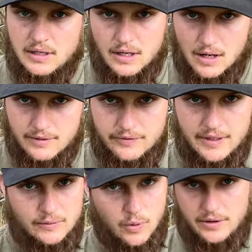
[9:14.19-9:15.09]
a deer off
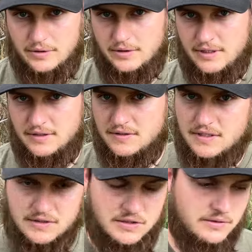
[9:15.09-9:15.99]
it, whether he
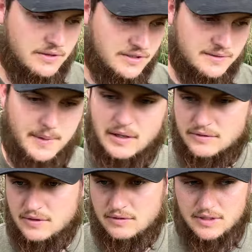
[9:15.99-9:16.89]
sees you, he
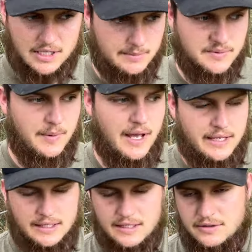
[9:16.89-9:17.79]
smells you, he comes by
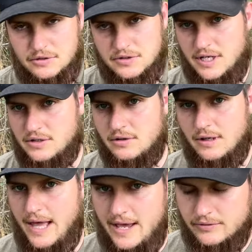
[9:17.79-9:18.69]
and gets your scent
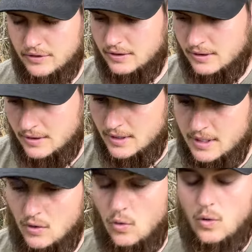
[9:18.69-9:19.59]
trail after,
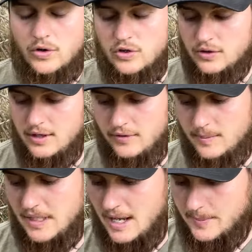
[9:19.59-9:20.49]
or you give
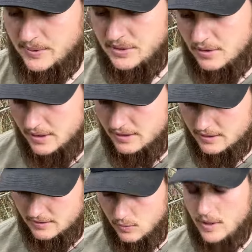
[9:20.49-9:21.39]
him the opportunity
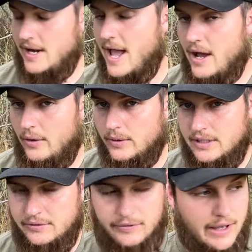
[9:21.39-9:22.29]
to where now
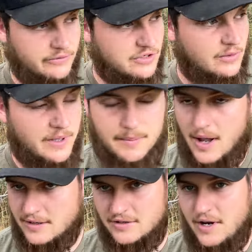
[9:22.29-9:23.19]
he found so many
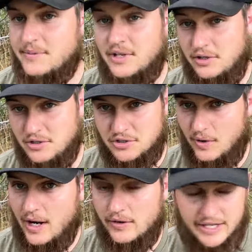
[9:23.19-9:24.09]
mock scrapes on your
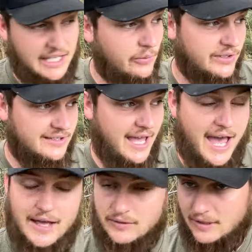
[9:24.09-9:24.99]
trail that he wants to
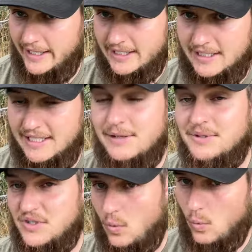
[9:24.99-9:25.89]
like he
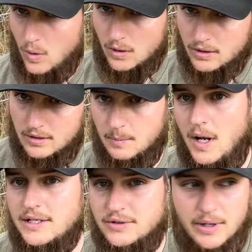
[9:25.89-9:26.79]
wants to work
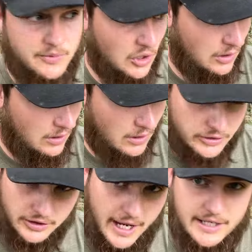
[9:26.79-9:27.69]
mock scrapes on
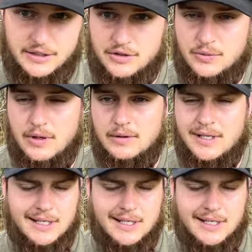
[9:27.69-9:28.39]
your access road.